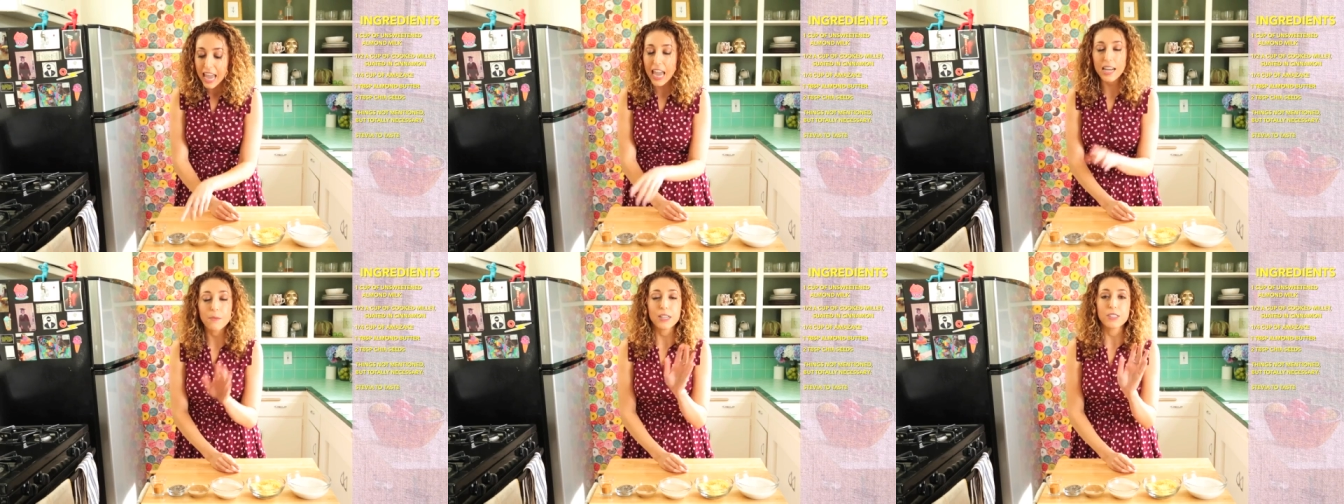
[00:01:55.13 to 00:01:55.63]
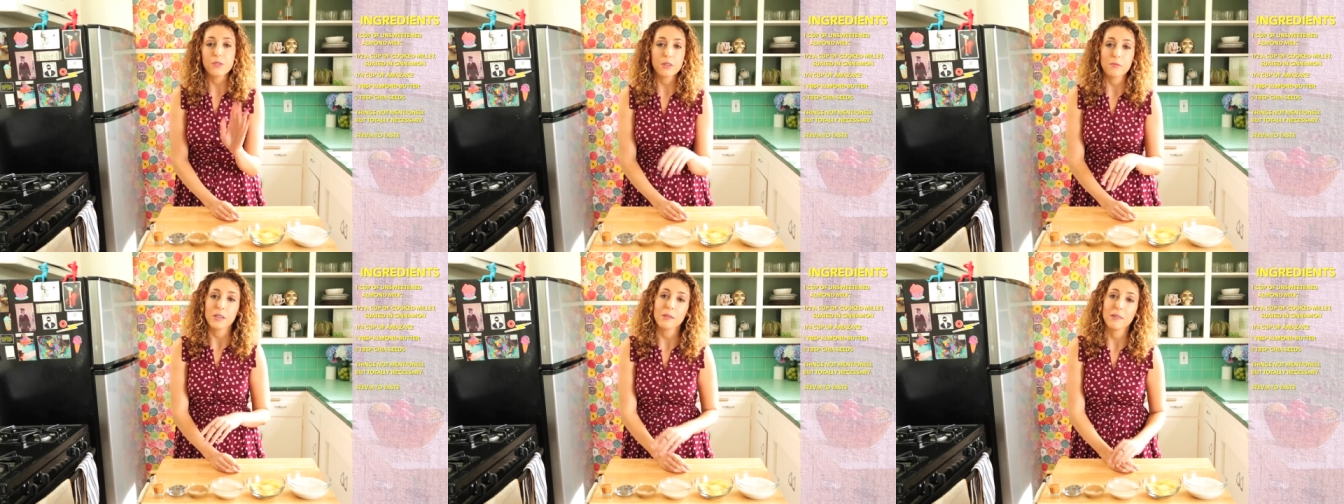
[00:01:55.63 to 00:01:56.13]
Anyways, you
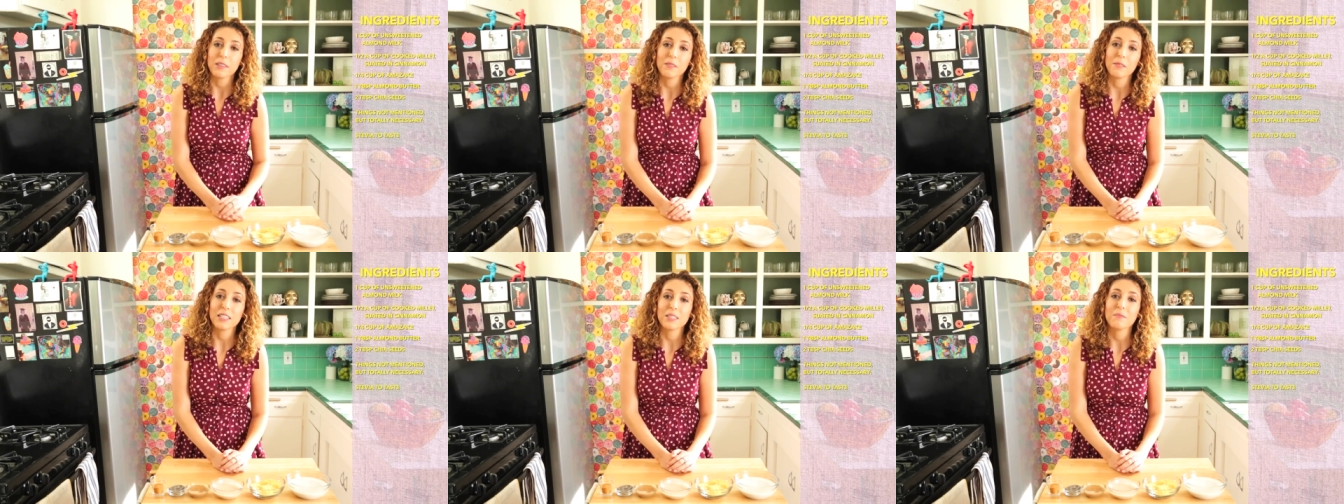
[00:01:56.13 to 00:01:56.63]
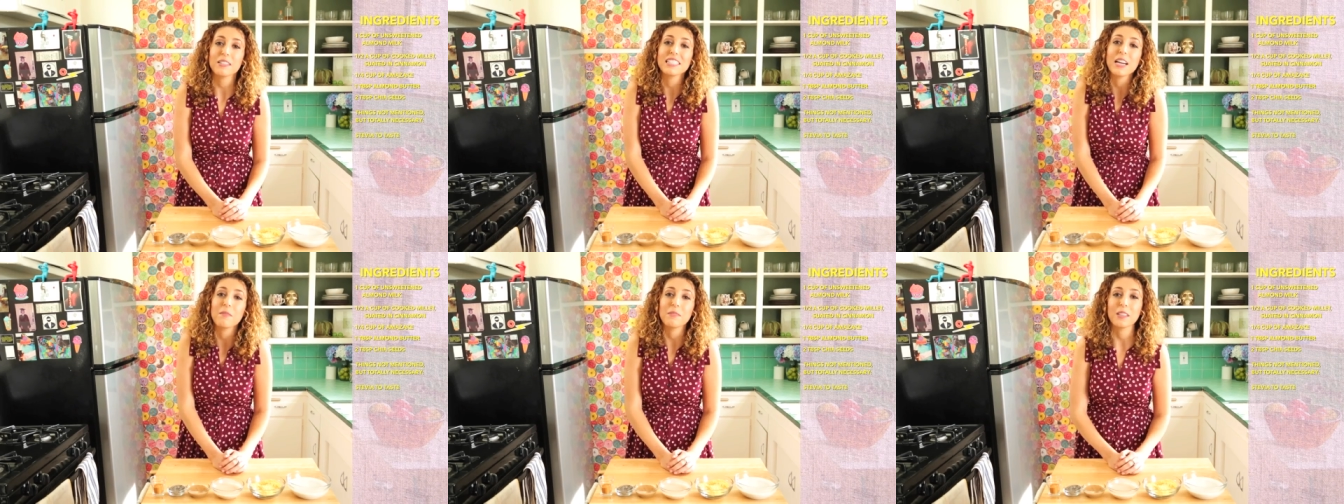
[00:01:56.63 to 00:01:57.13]
can read about the recipe down